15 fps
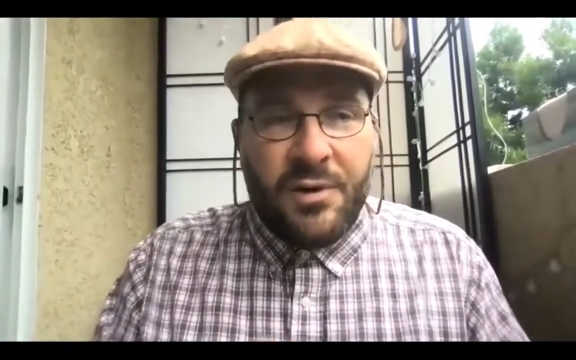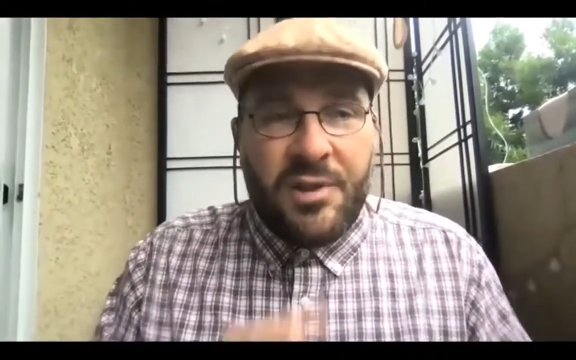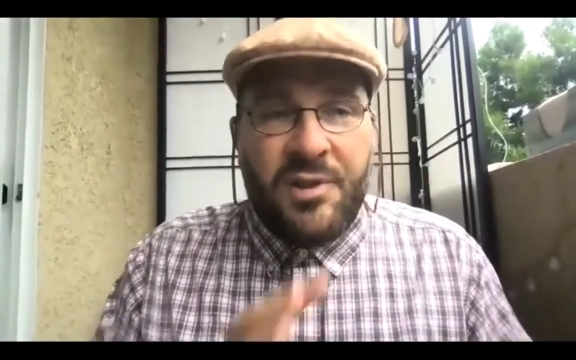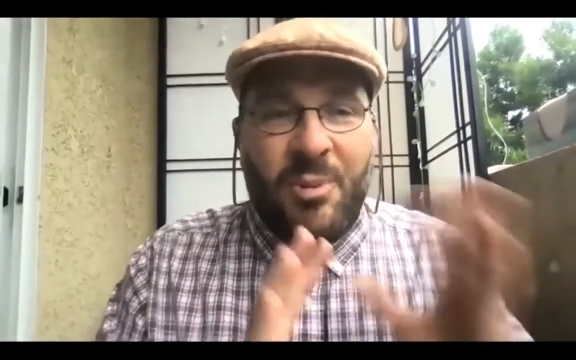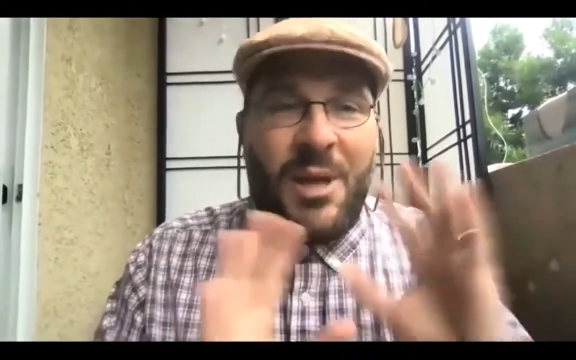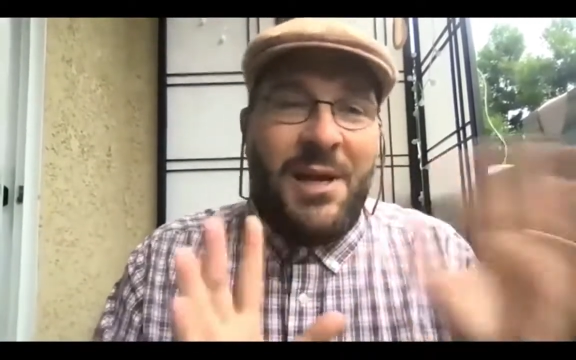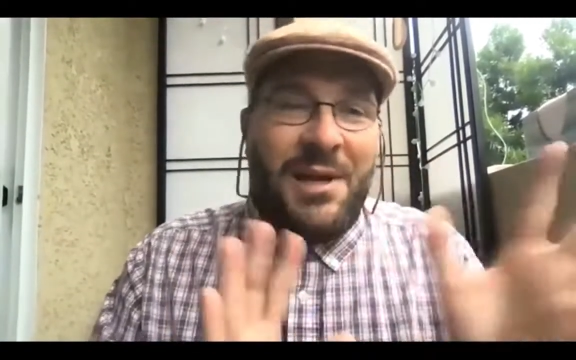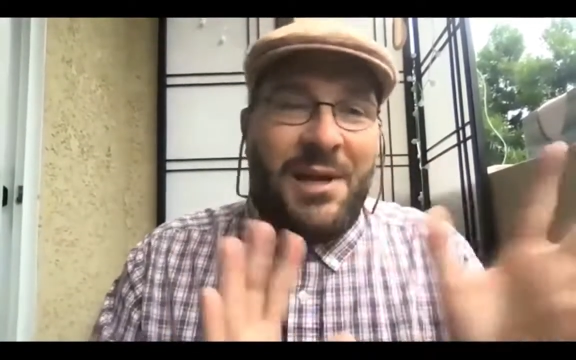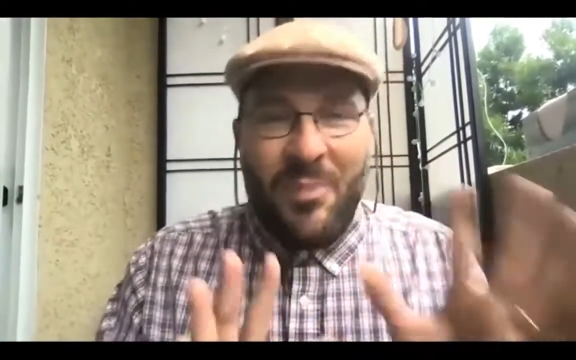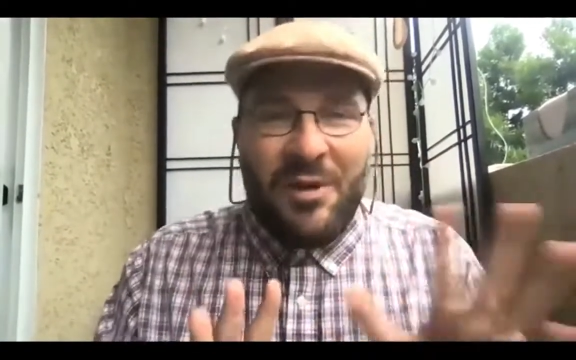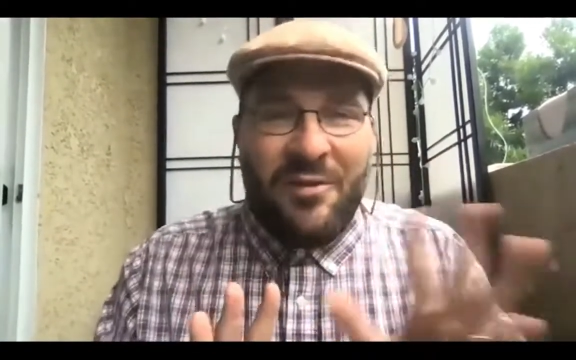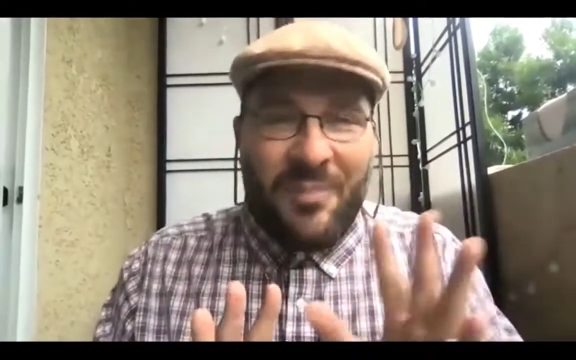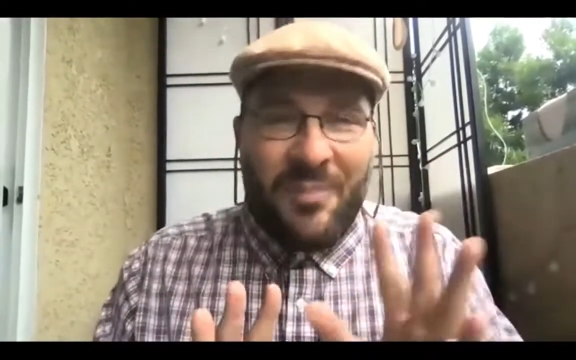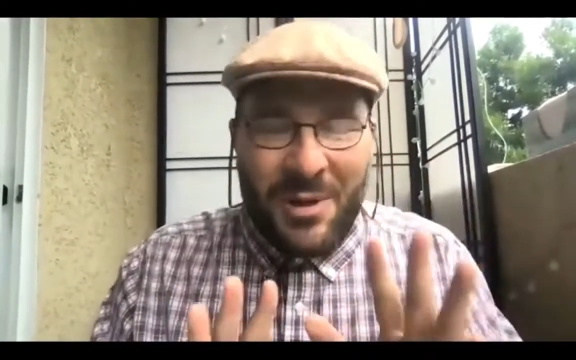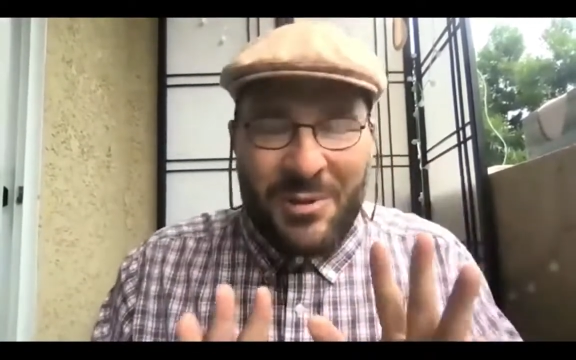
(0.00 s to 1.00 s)
explaining a bit
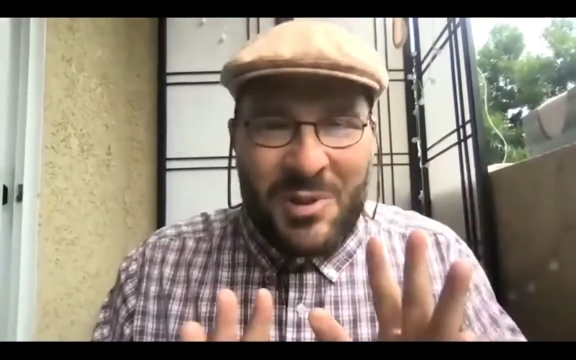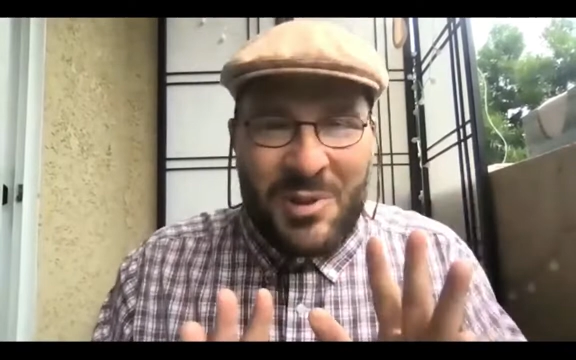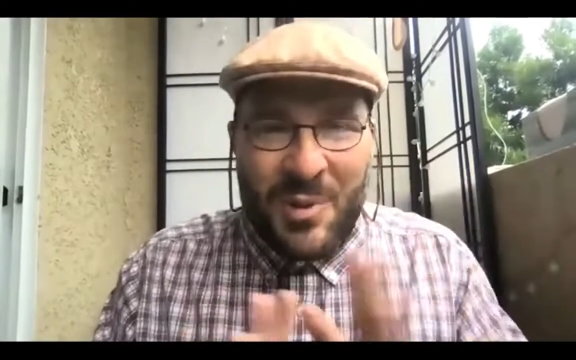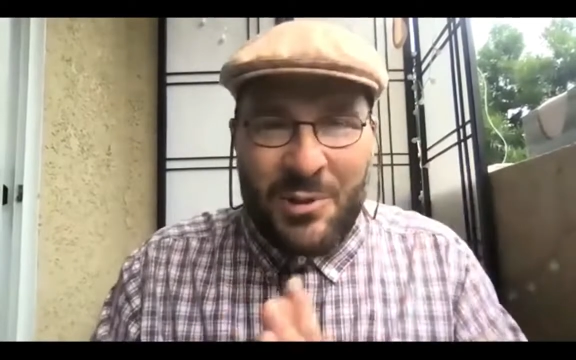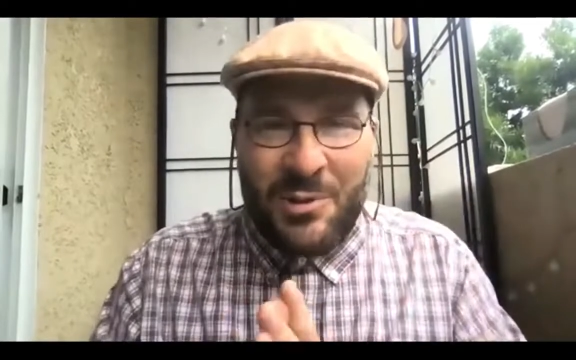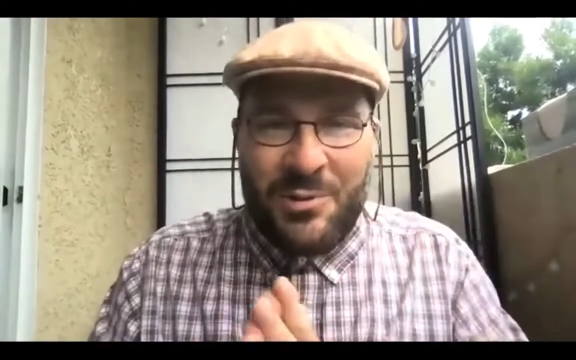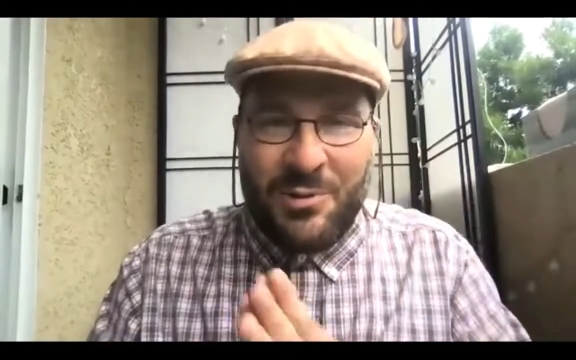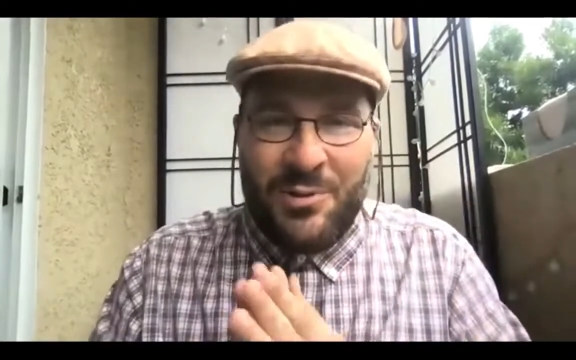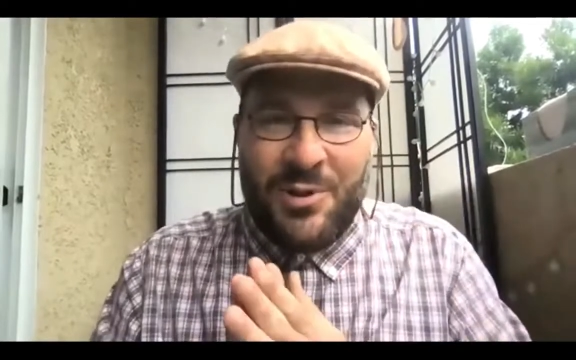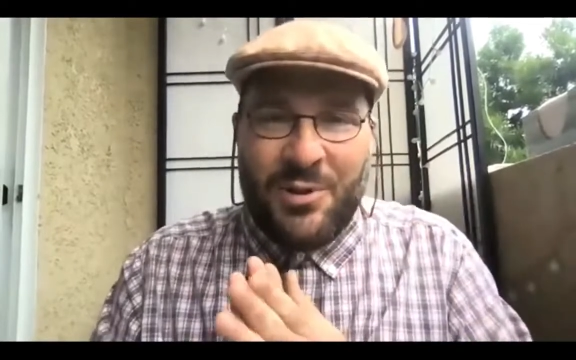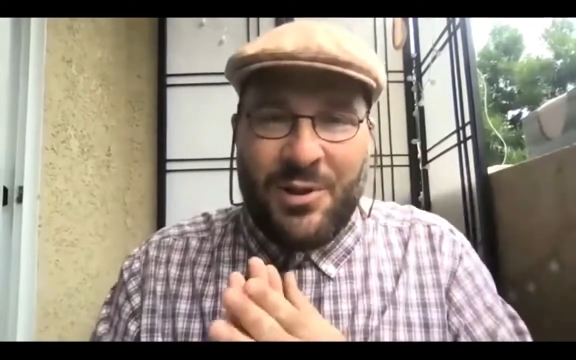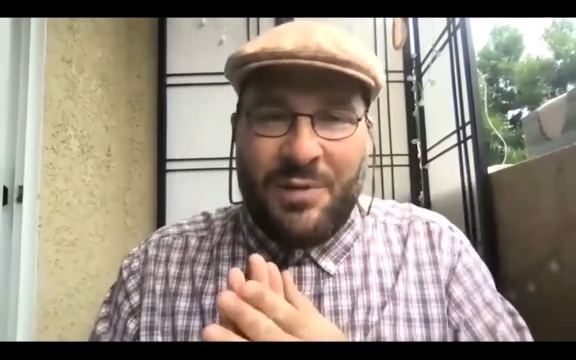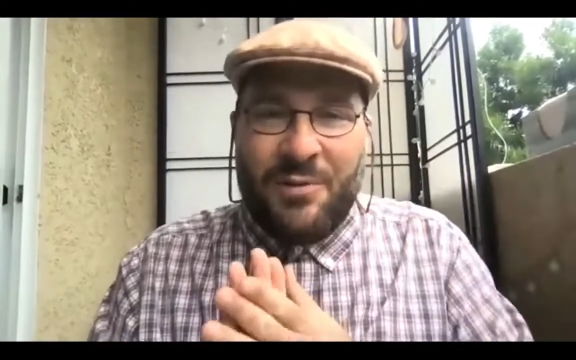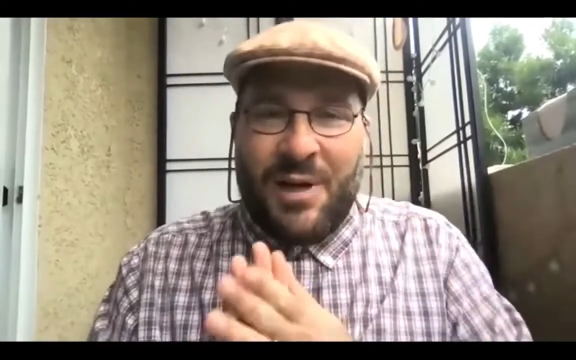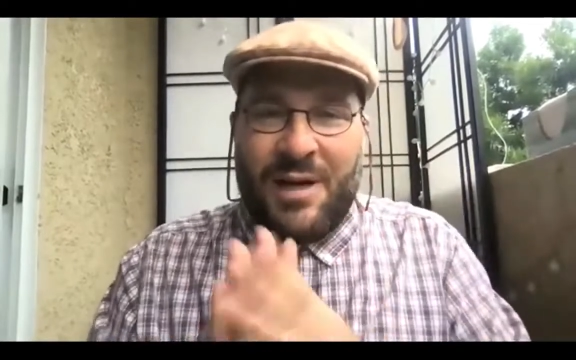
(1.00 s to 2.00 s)
of my own spiritual
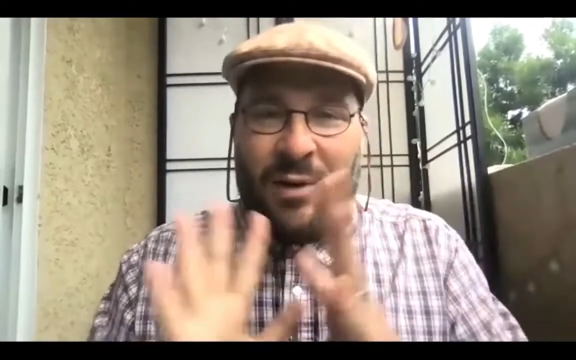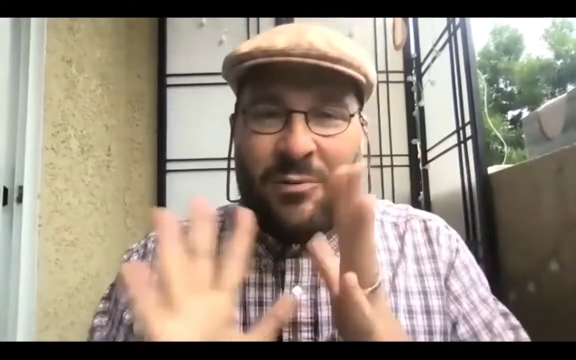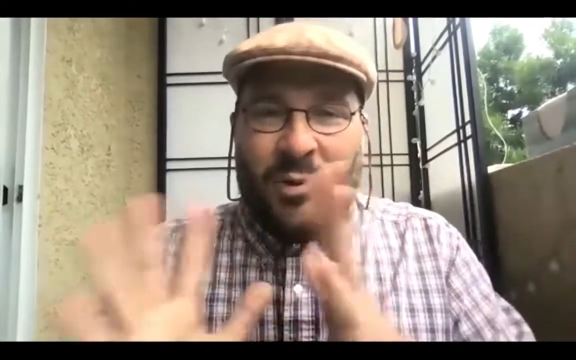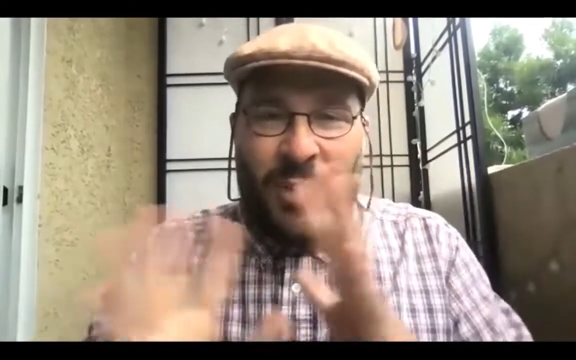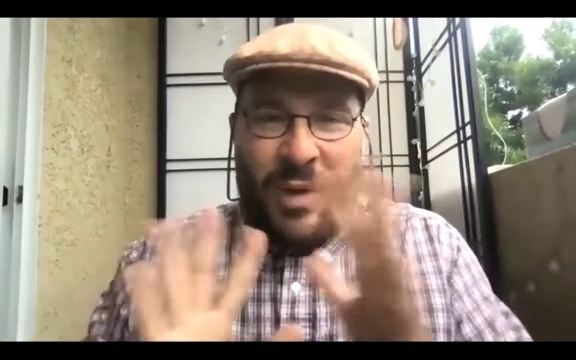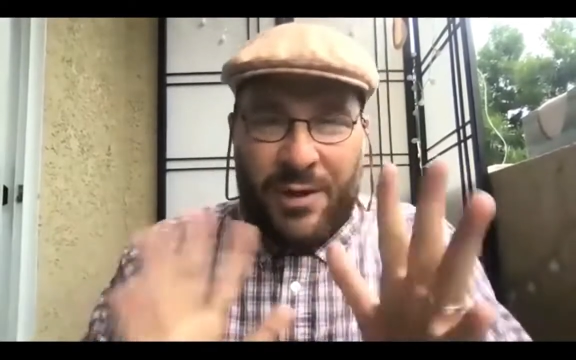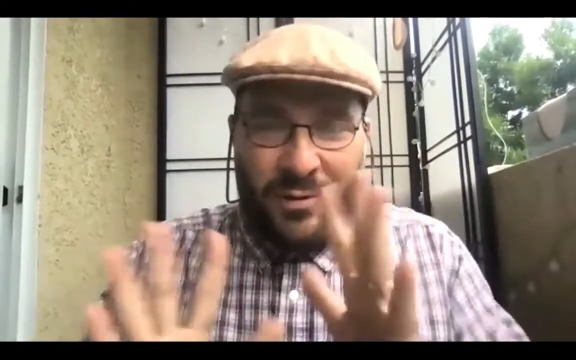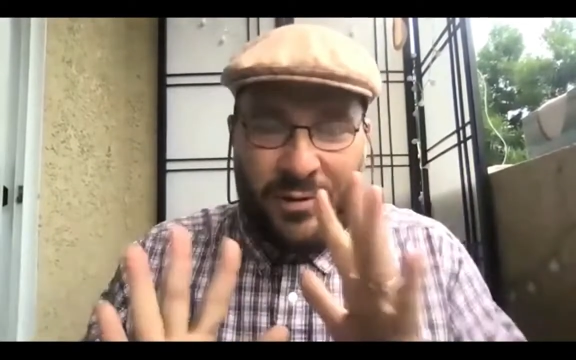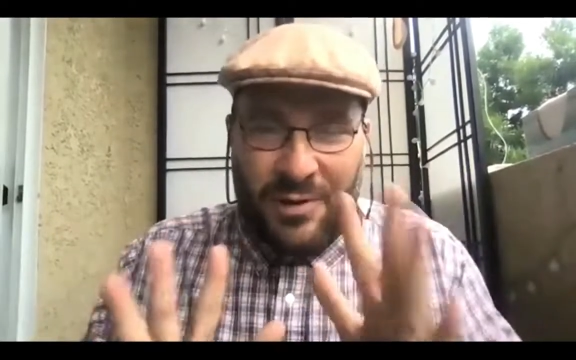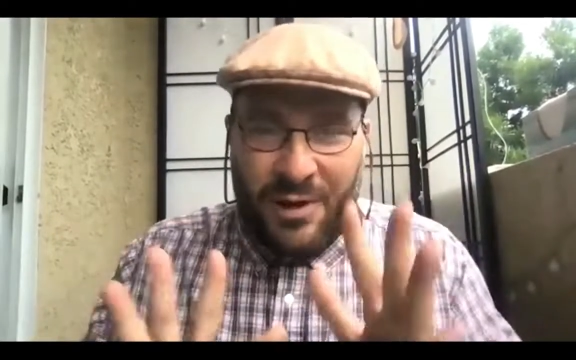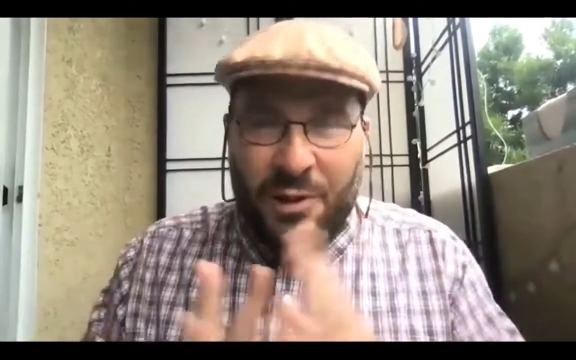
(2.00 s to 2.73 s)
journey right now will better